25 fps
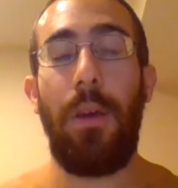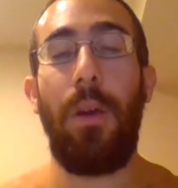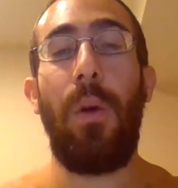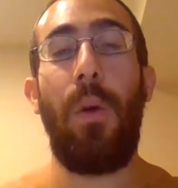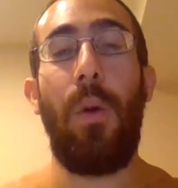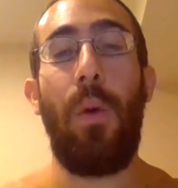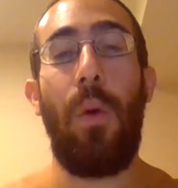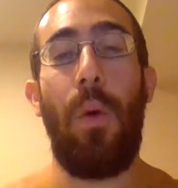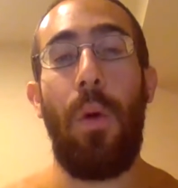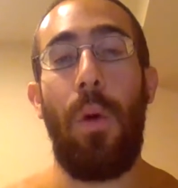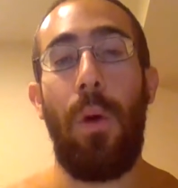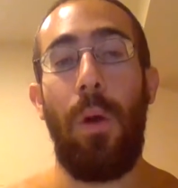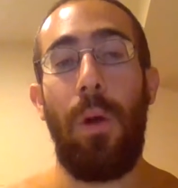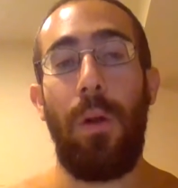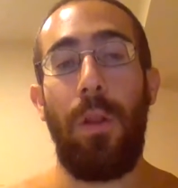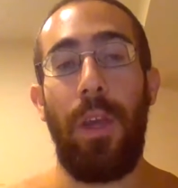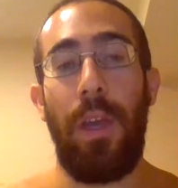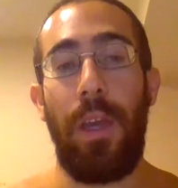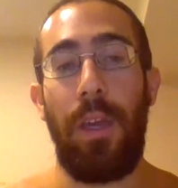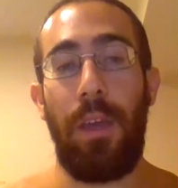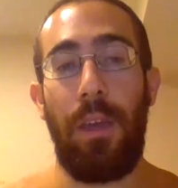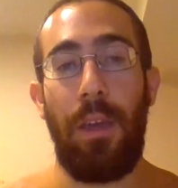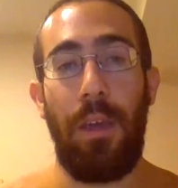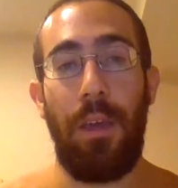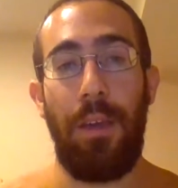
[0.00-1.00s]
or
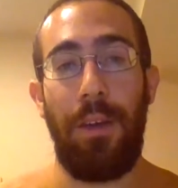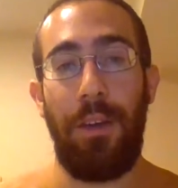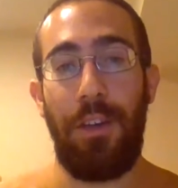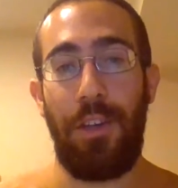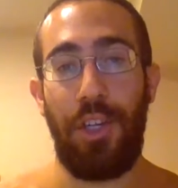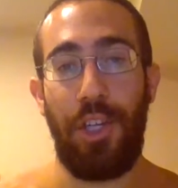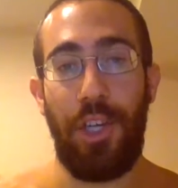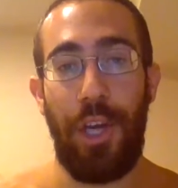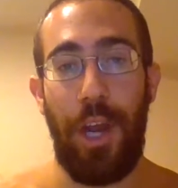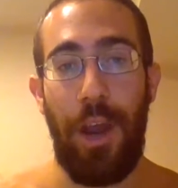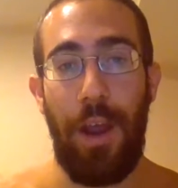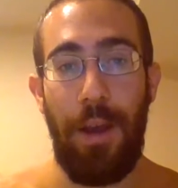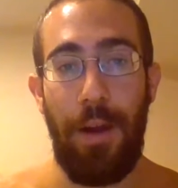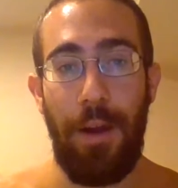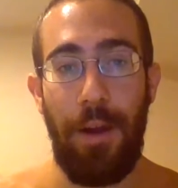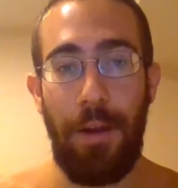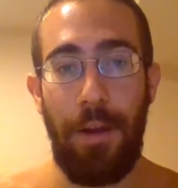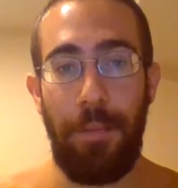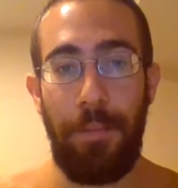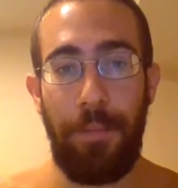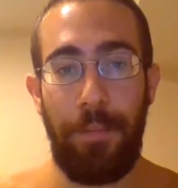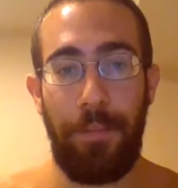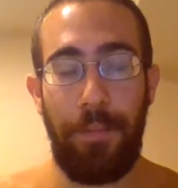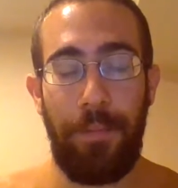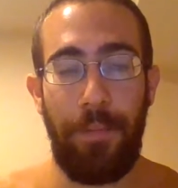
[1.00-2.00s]
like in a chair
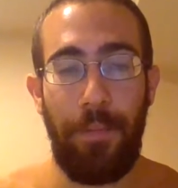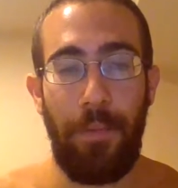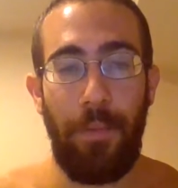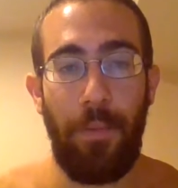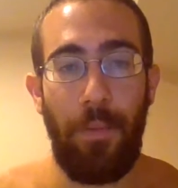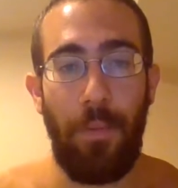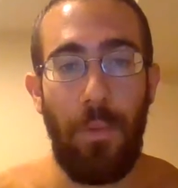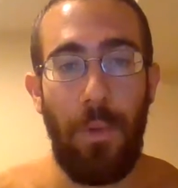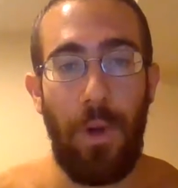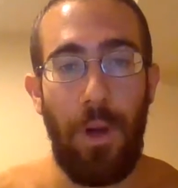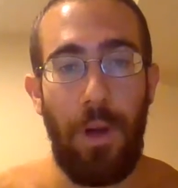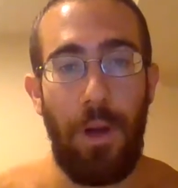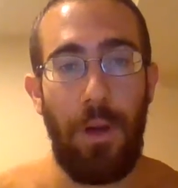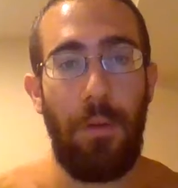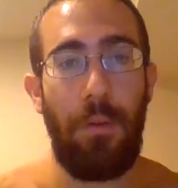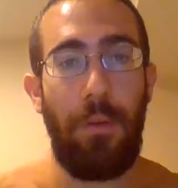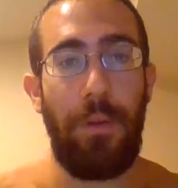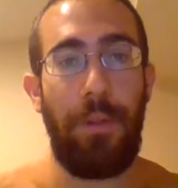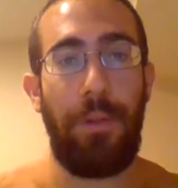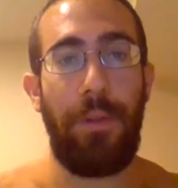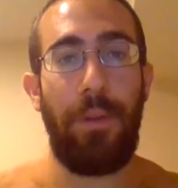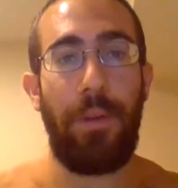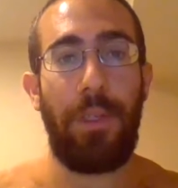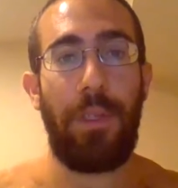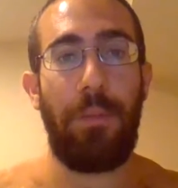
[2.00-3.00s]
with
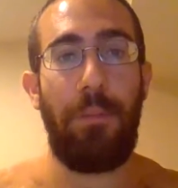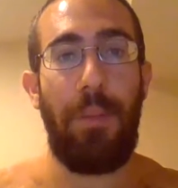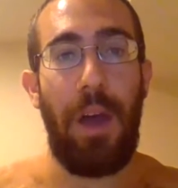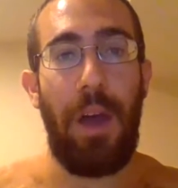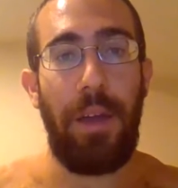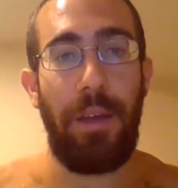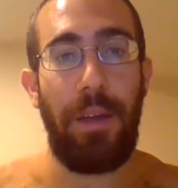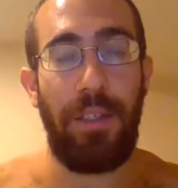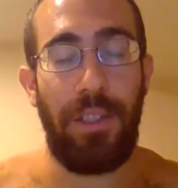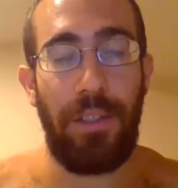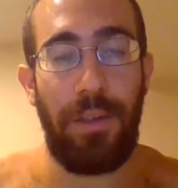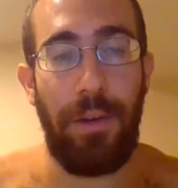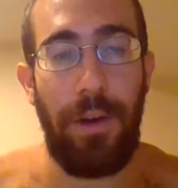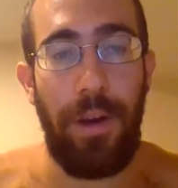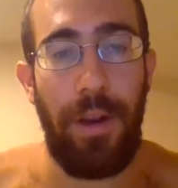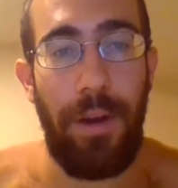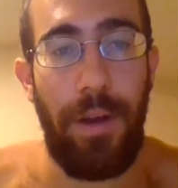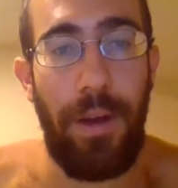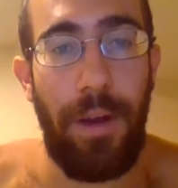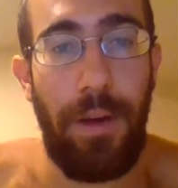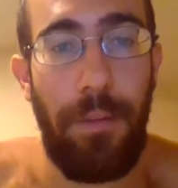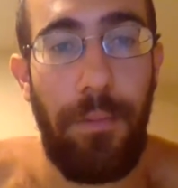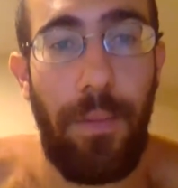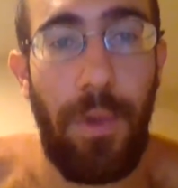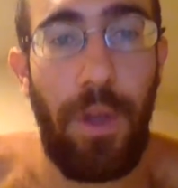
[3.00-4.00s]
your spine straight
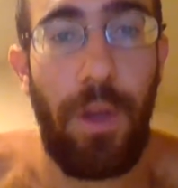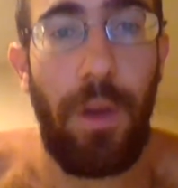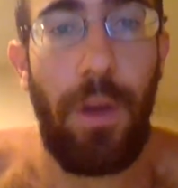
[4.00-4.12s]
up,